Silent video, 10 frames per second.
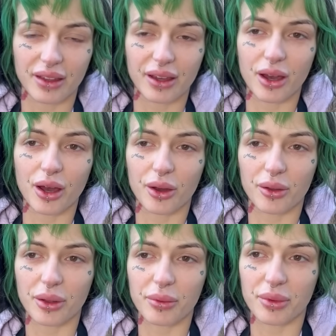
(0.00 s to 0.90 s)
Like, oh,
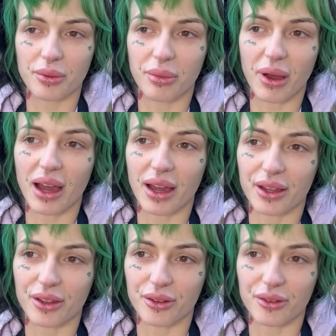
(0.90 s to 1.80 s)
let me buy
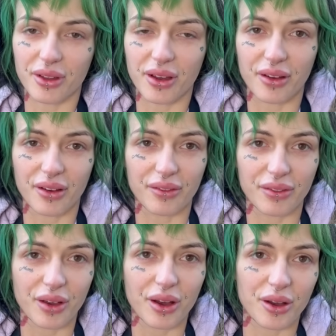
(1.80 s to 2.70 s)
your love.
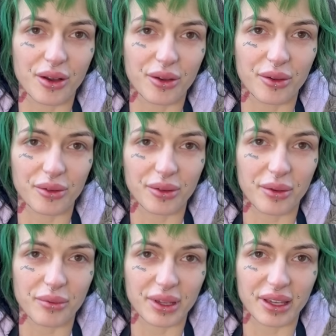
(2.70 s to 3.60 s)
Oh,
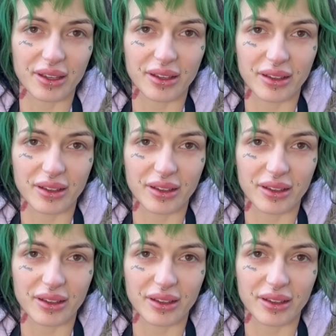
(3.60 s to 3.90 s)
let me.